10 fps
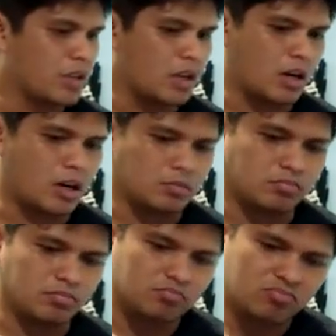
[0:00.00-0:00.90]

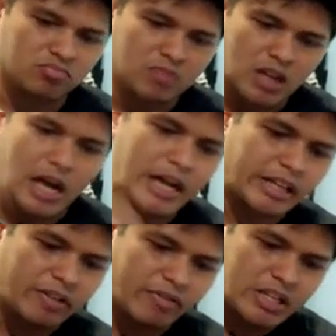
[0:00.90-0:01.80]

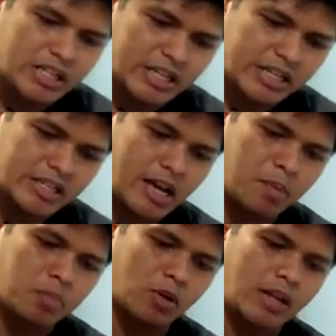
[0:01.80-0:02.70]
I'd give this an
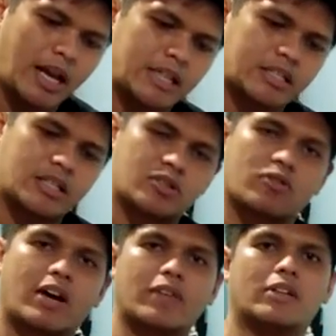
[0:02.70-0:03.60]
example as a
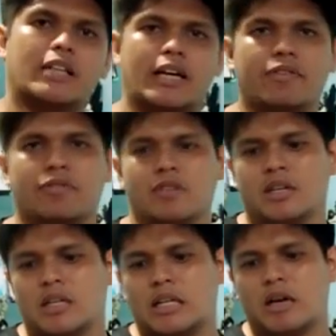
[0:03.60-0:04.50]
survival knife.
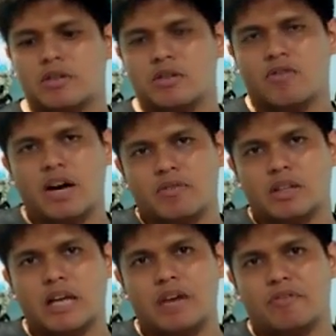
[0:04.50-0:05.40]
Now, a
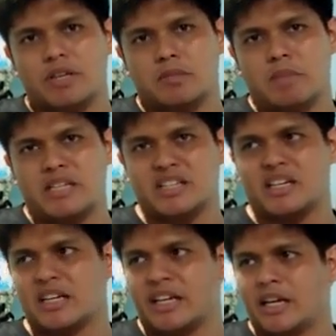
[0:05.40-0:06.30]
survival knife is
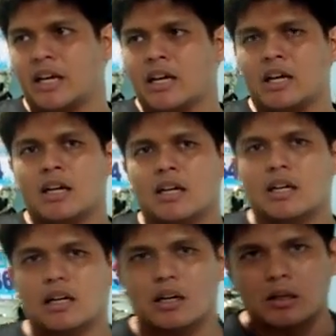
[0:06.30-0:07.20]
basically
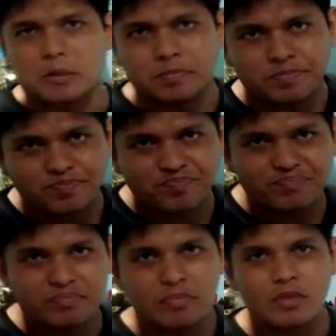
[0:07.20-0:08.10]
a
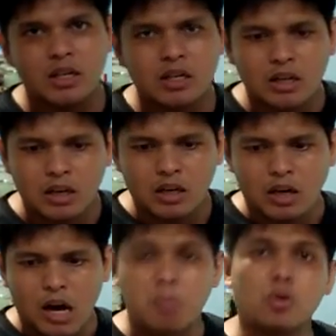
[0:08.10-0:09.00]

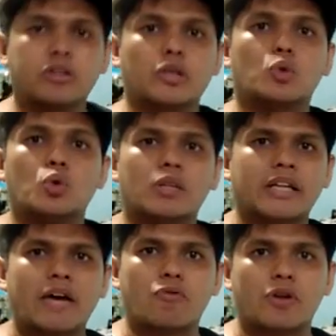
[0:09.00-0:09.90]
multi-tool
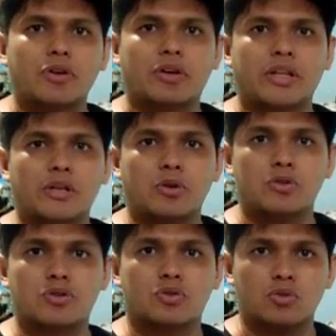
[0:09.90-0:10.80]
knife where you can
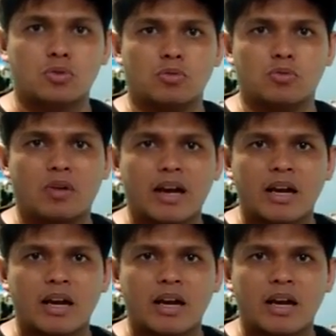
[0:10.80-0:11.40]
use to